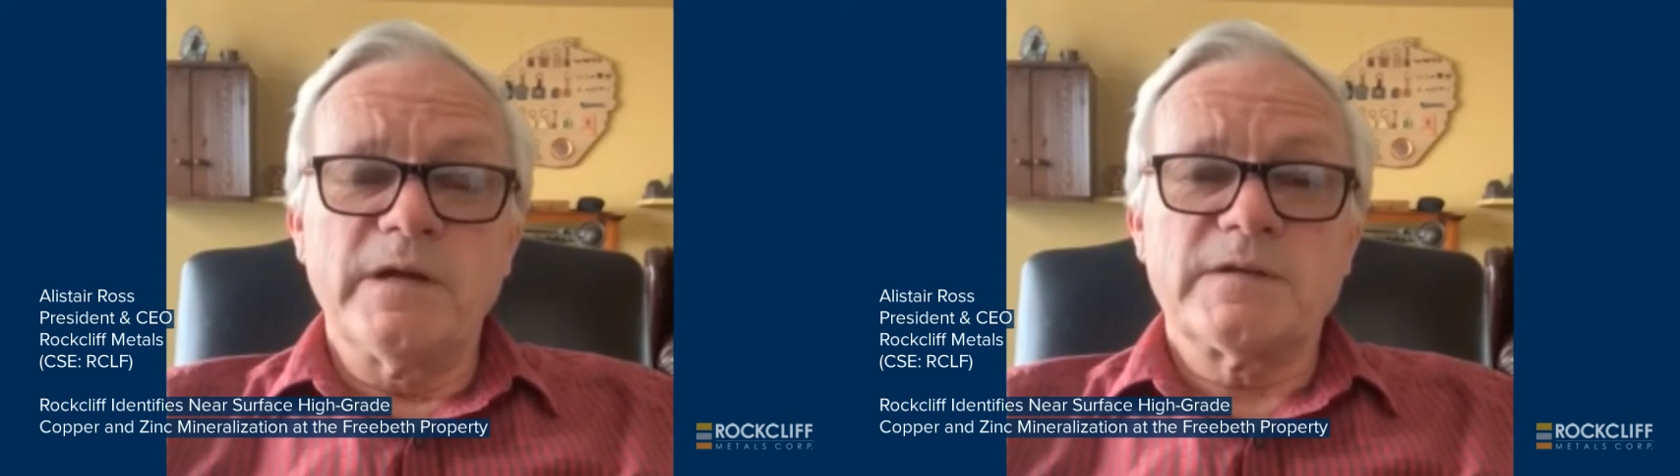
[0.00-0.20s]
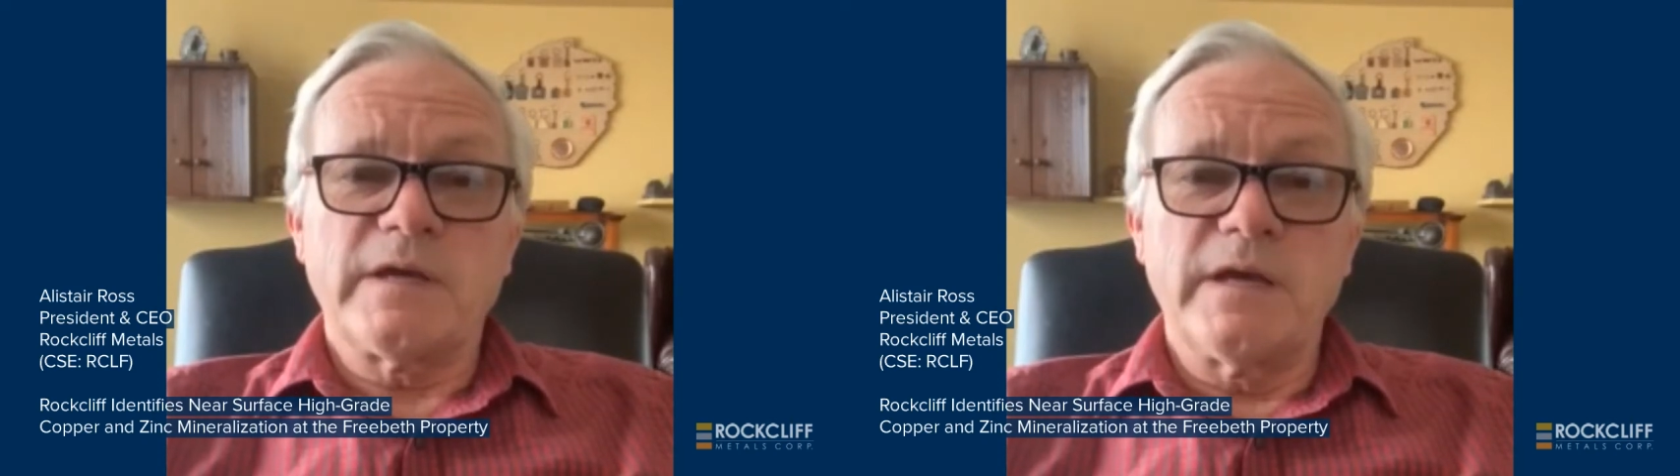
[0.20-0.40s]

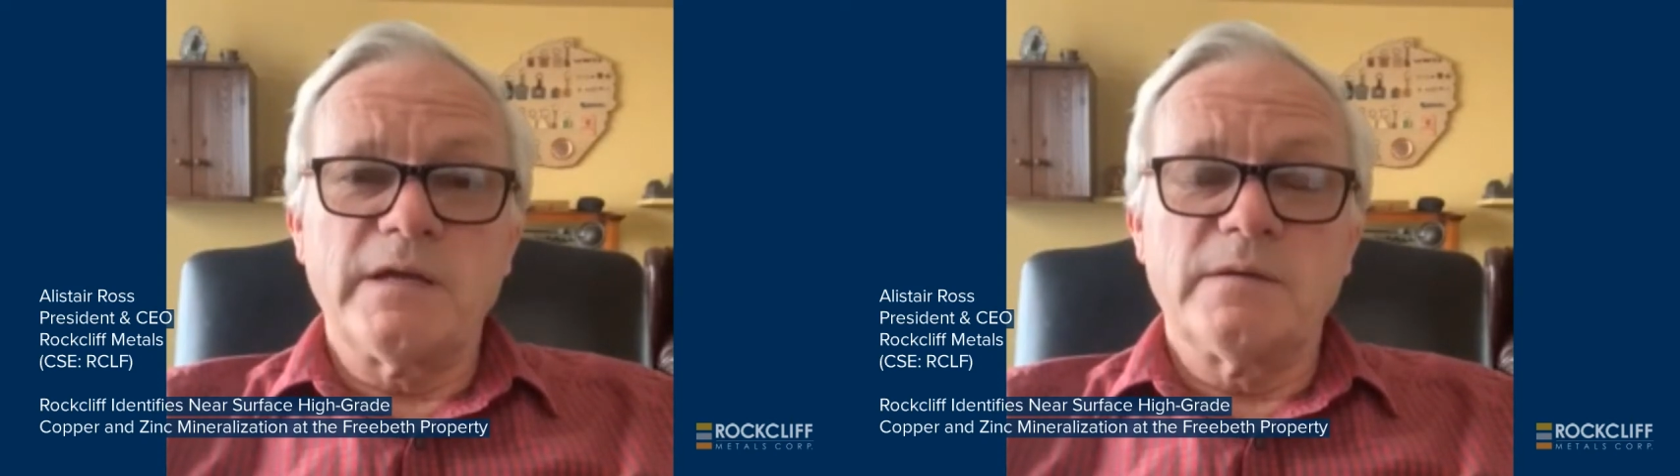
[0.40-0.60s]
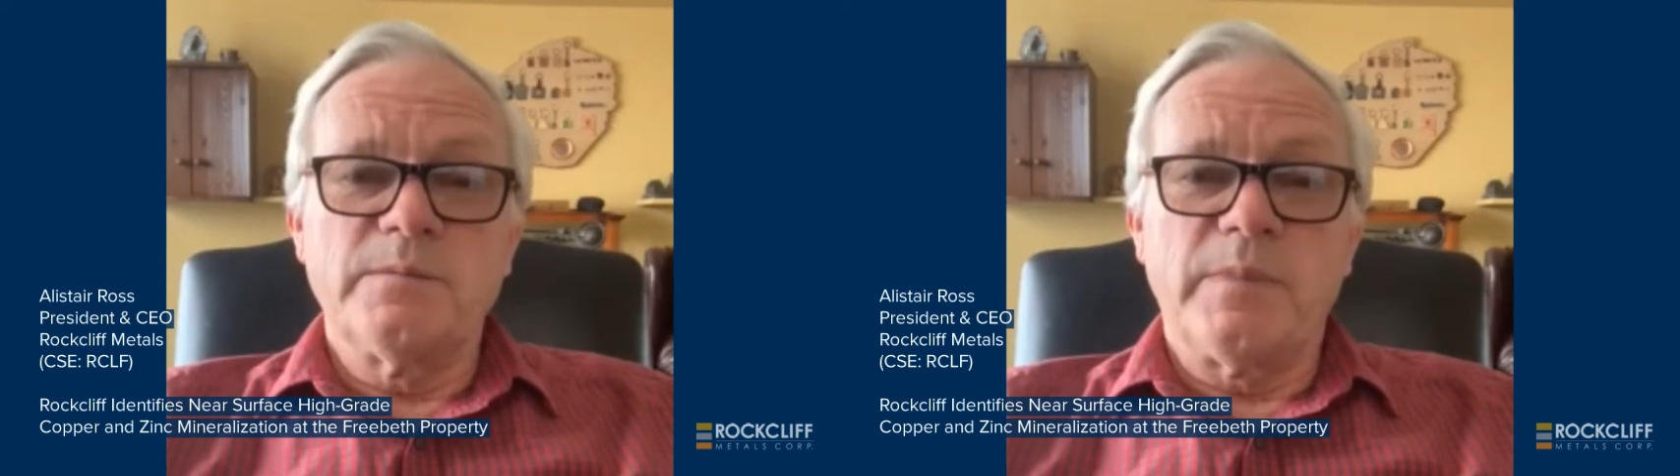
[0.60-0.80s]

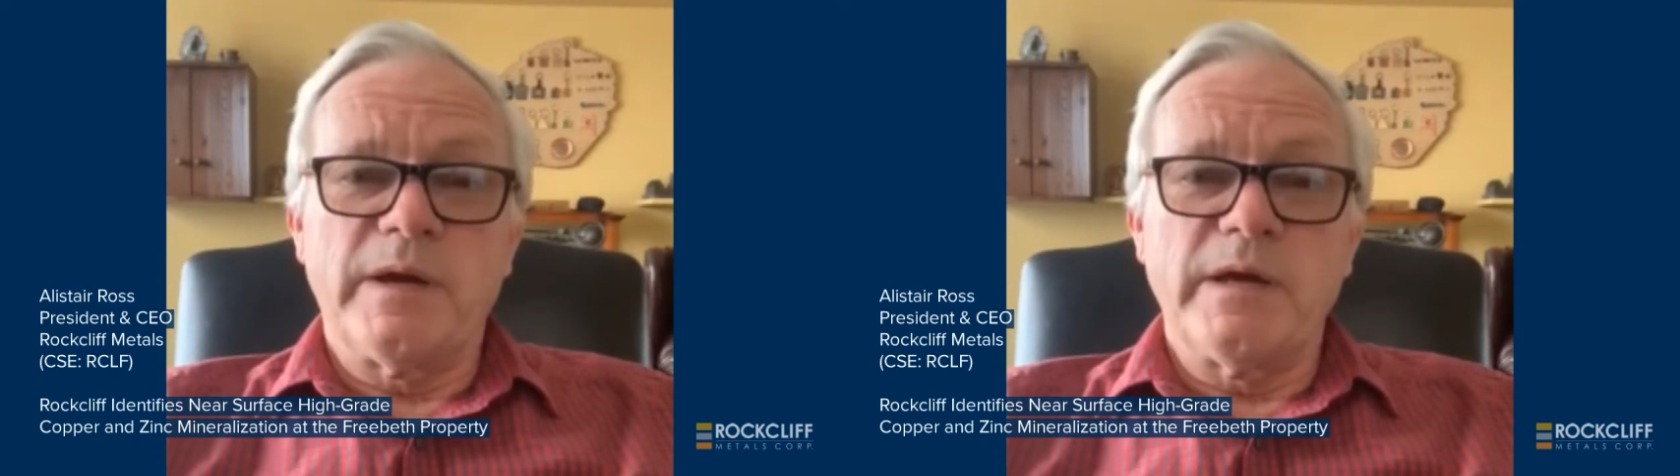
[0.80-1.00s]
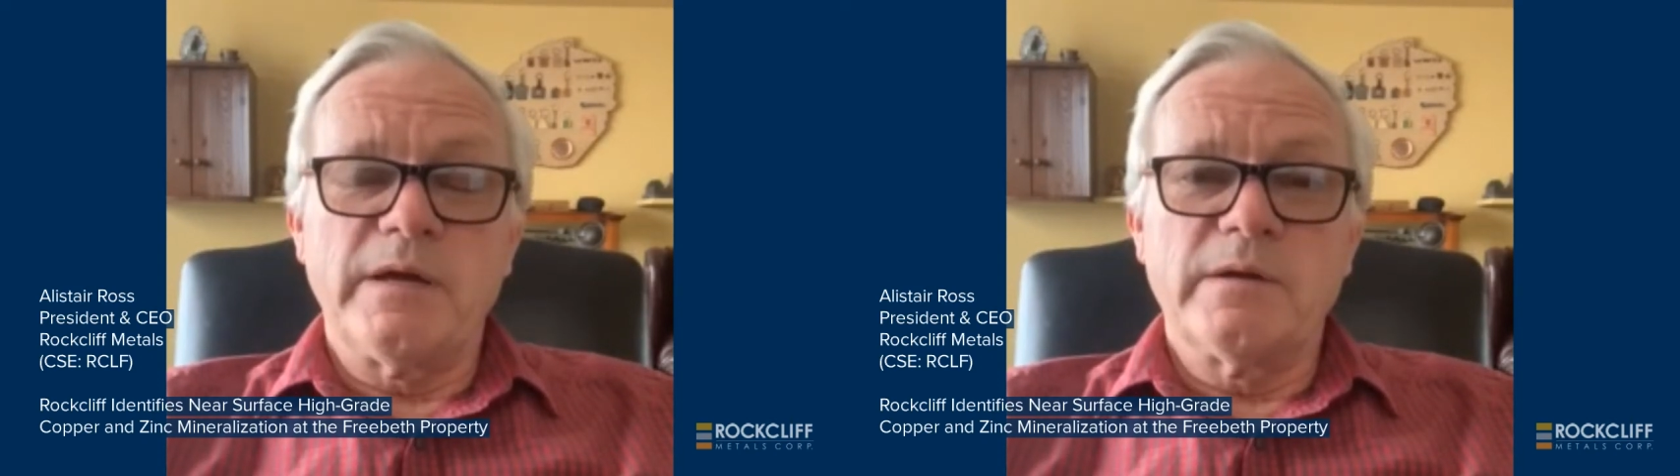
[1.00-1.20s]
excited
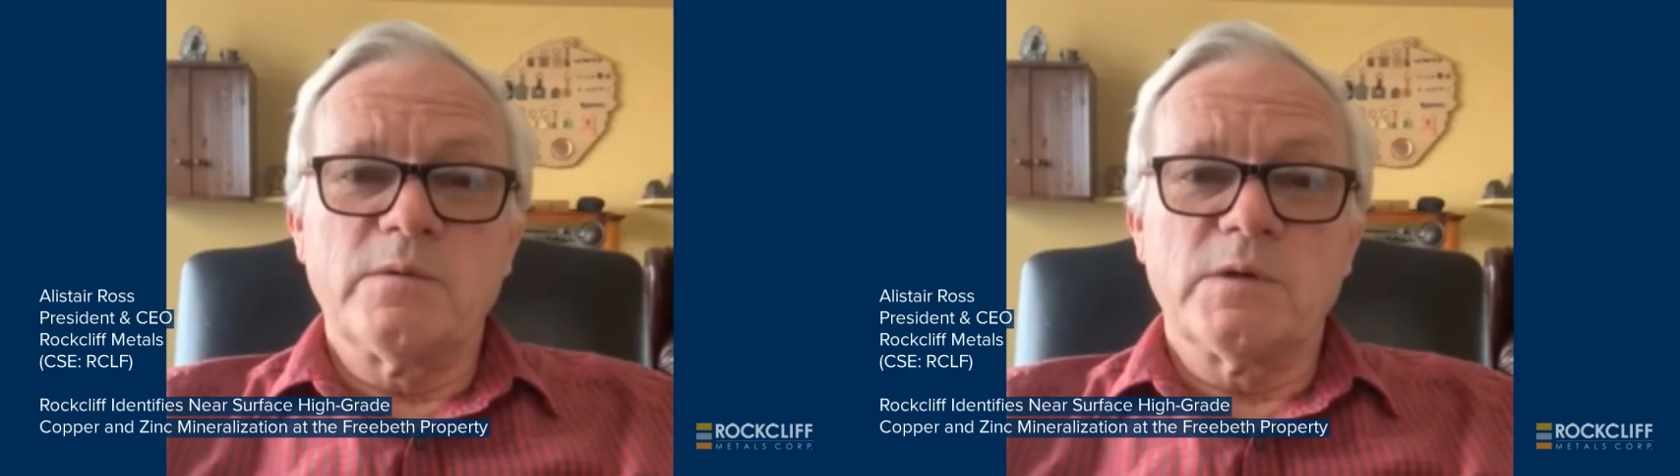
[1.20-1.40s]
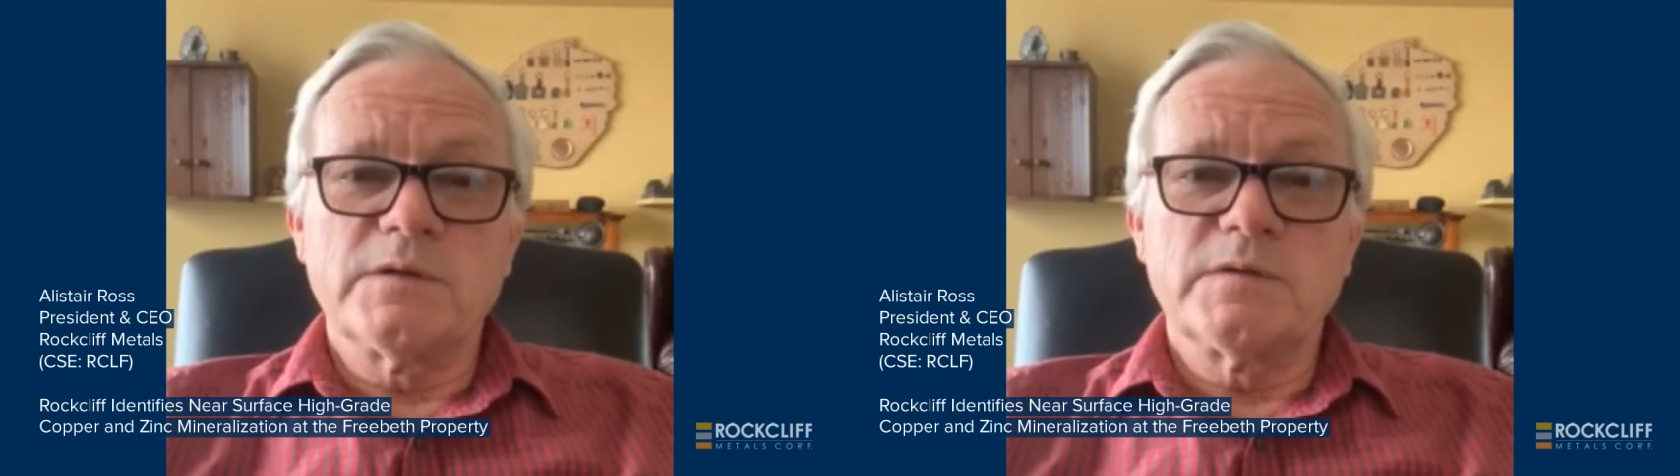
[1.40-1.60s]
by
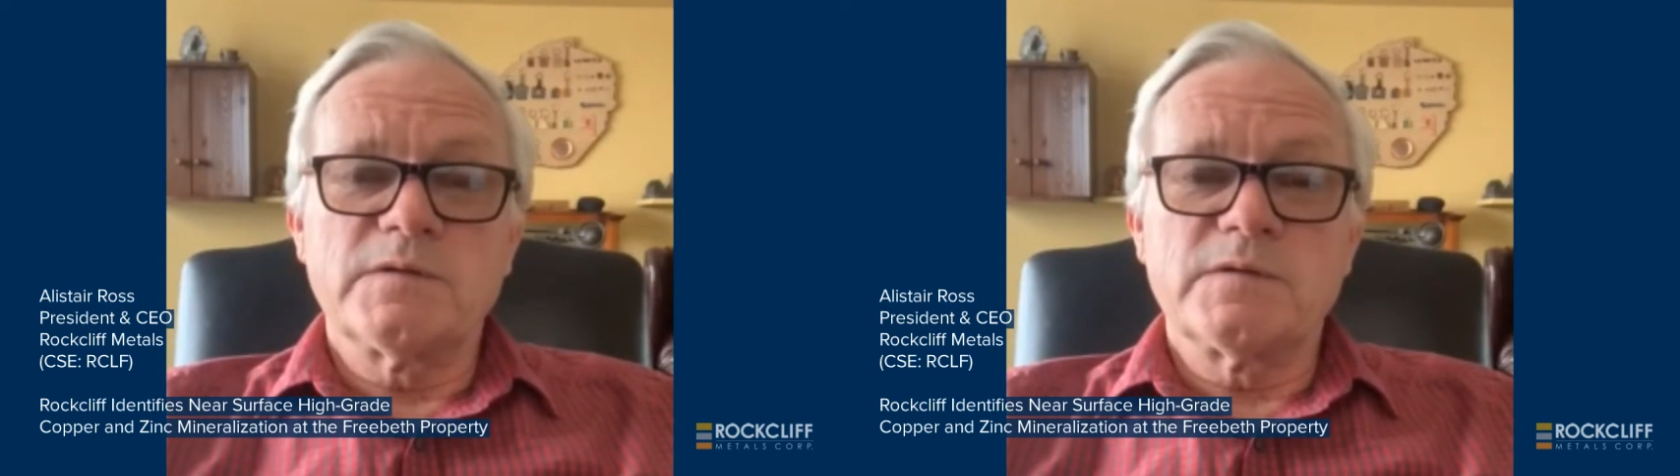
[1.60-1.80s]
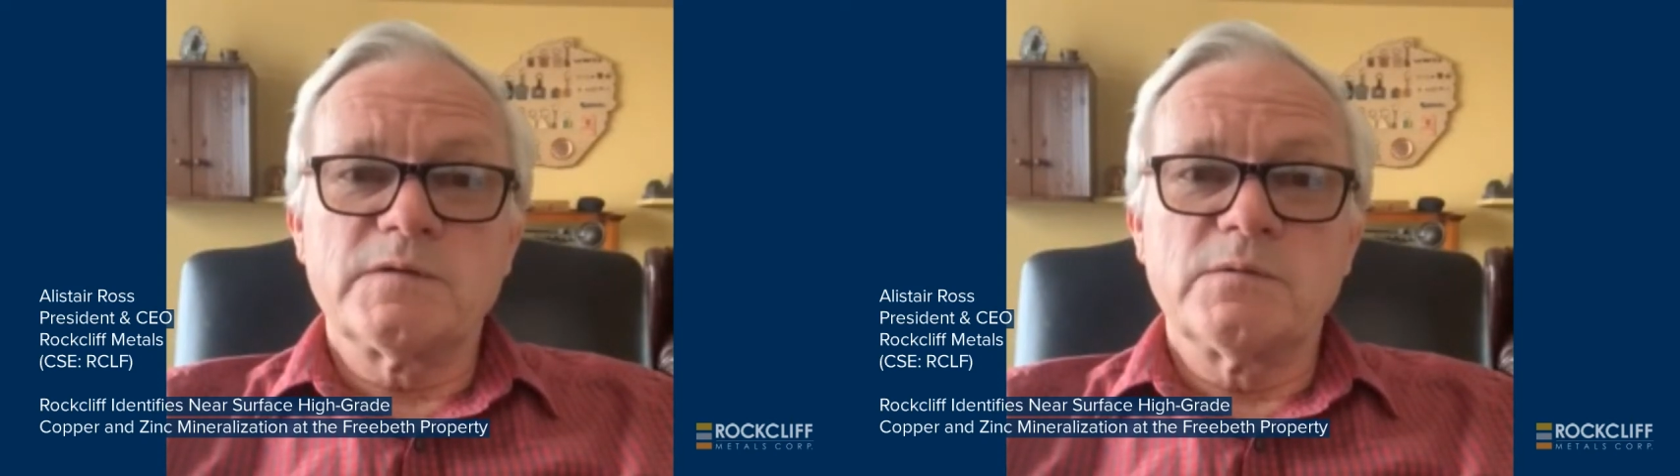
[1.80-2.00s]

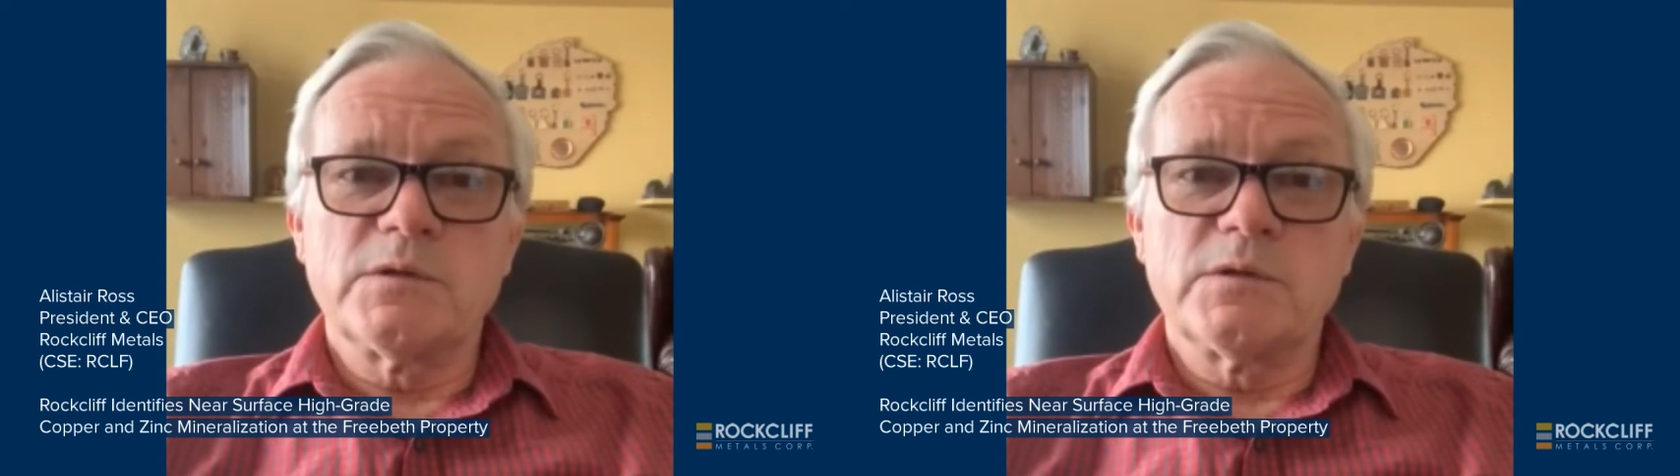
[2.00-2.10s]
what's